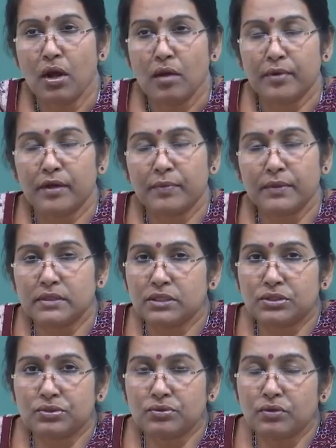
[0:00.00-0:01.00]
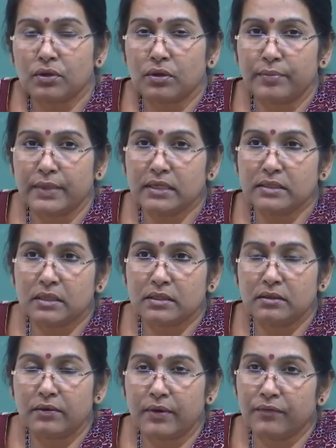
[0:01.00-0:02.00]
purpose is to bring
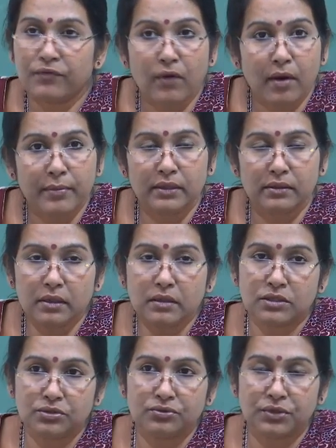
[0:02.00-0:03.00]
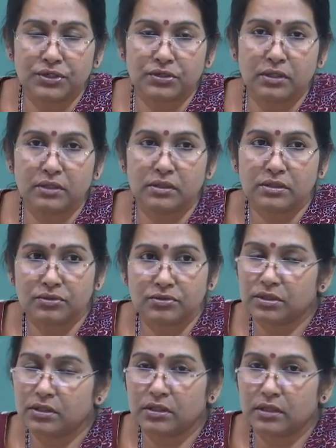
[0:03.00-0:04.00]
certain reform in the situation, in
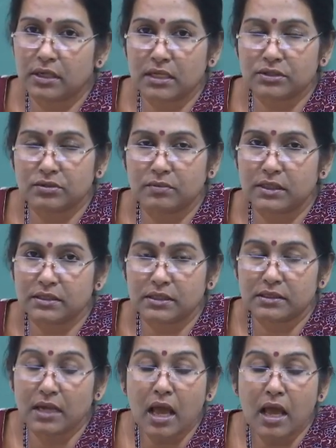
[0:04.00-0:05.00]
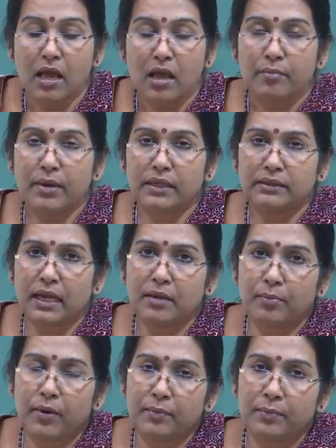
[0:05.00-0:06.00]
the classroom, etc. But
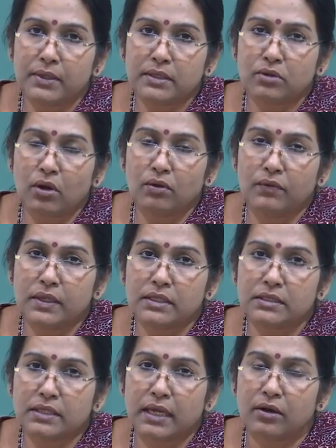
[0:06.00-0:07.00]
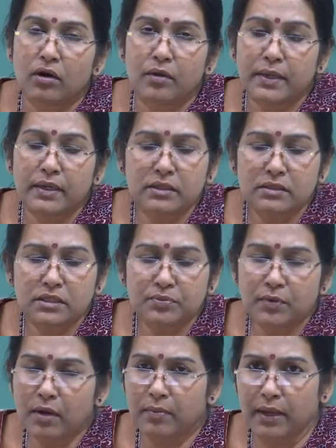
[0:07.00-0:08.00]
that purpose always cannot be a research
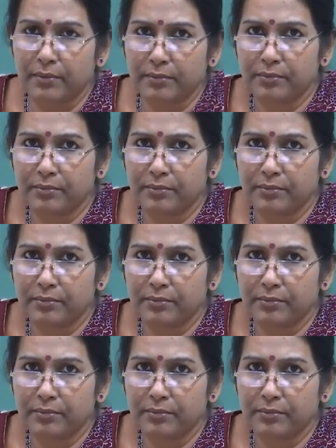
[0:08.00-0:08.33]
problem.